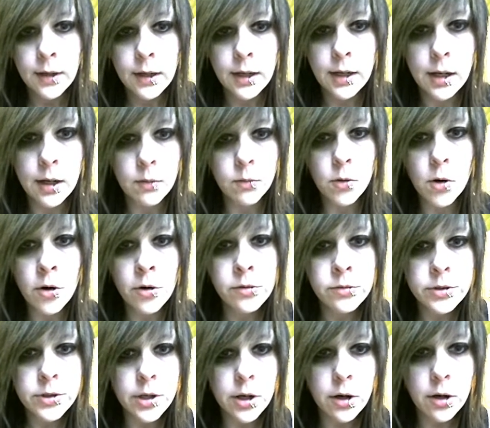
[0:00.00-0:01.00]
It
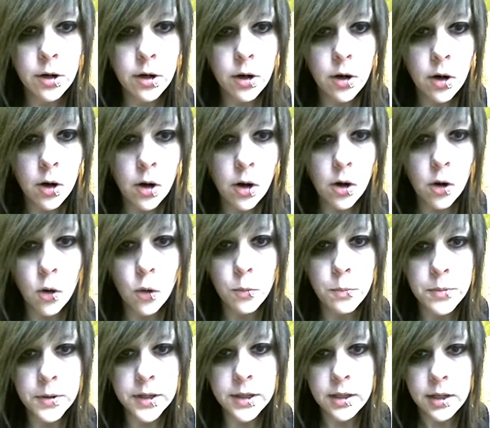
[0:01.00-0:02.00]
won't
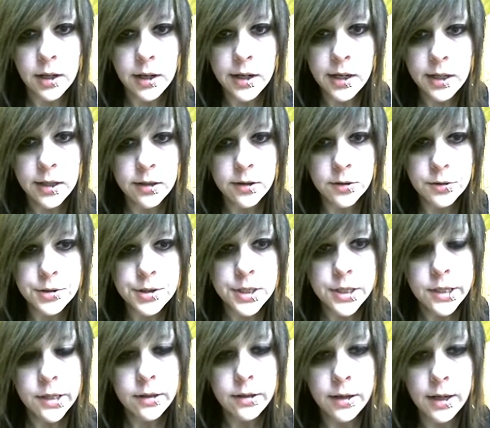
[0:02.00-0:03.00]
open, Guido
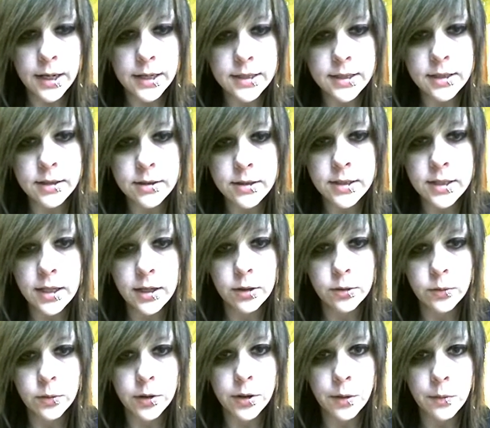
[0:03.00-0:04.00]
still has it sealed
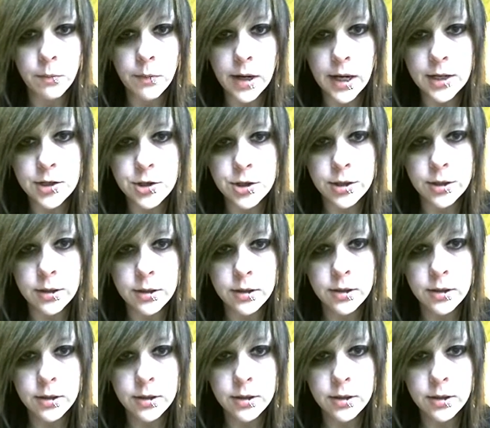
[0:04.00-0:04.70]
with her magic.